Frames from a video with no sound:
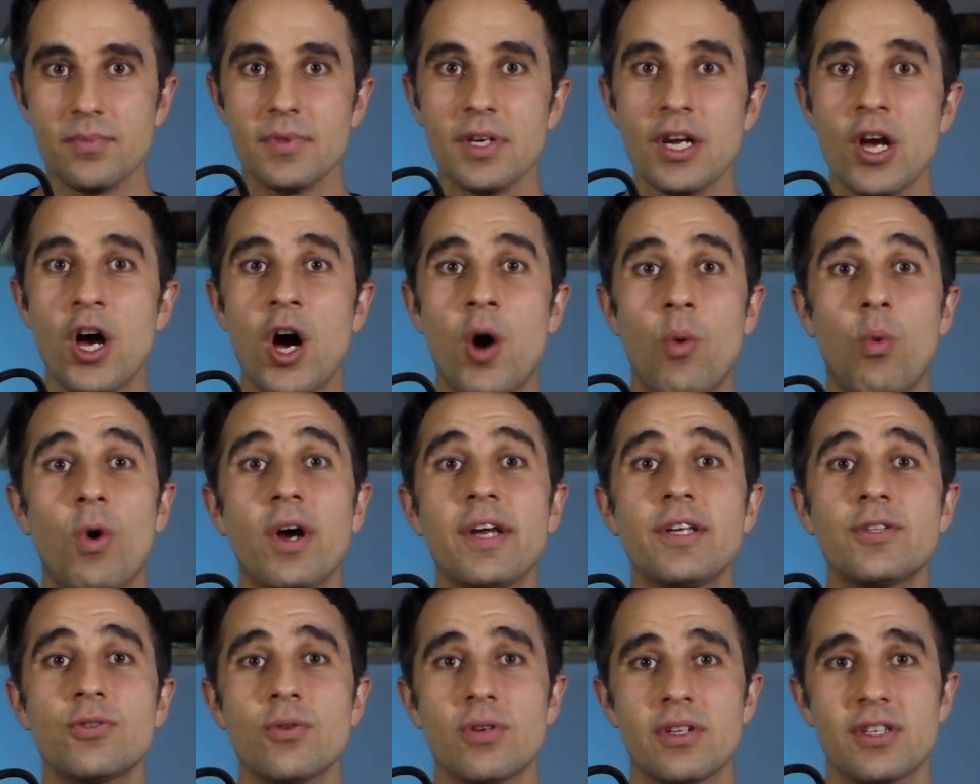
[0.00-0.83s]
I want
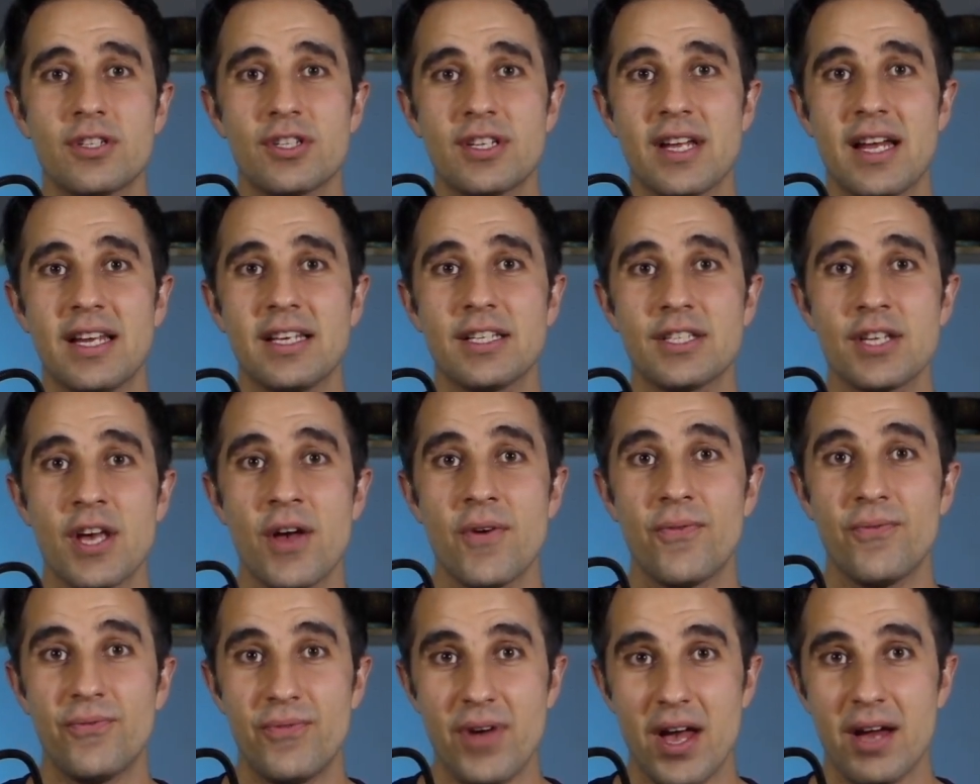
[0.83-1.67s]
you to understand this
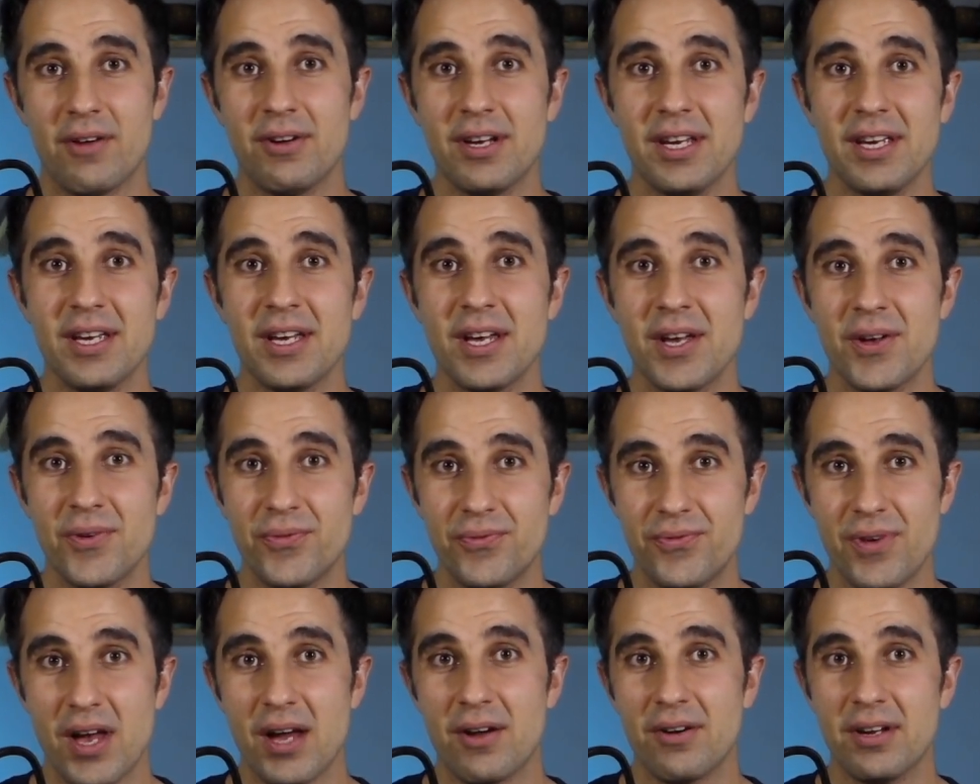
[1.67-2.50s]
very,
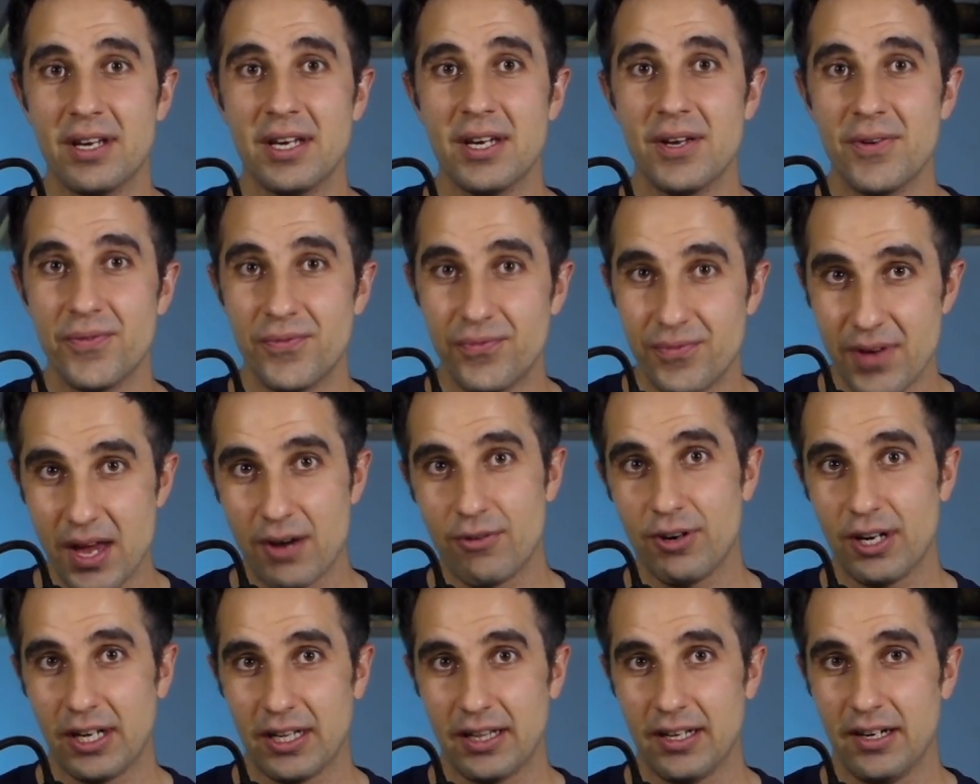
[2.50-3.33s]
very,
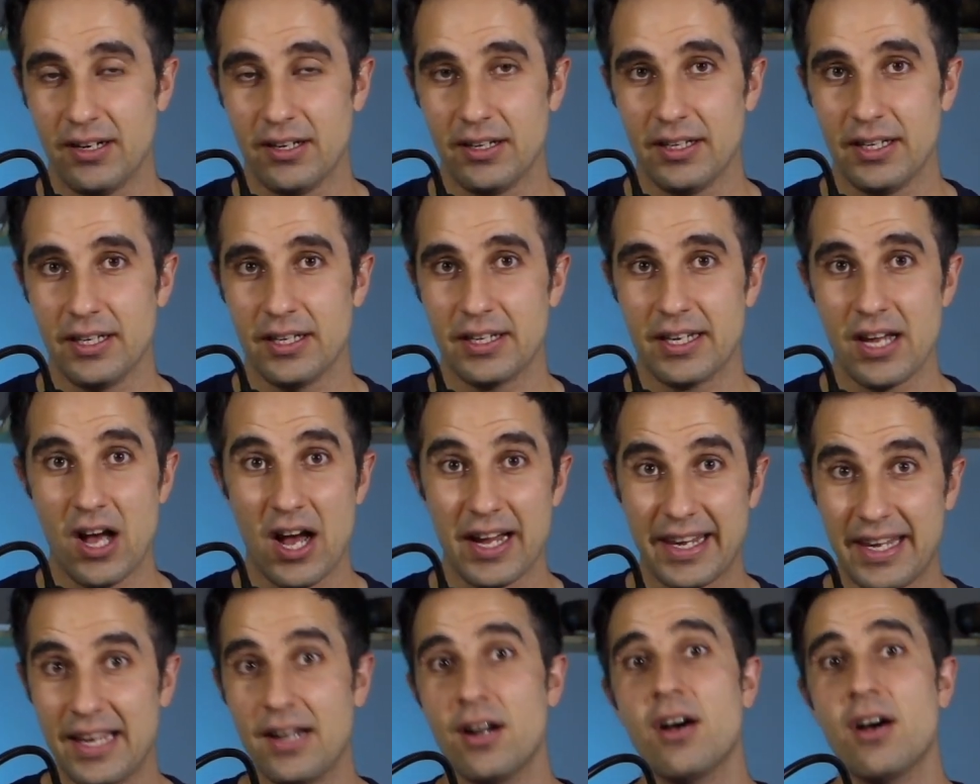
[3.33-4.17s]
very clearly. I cannot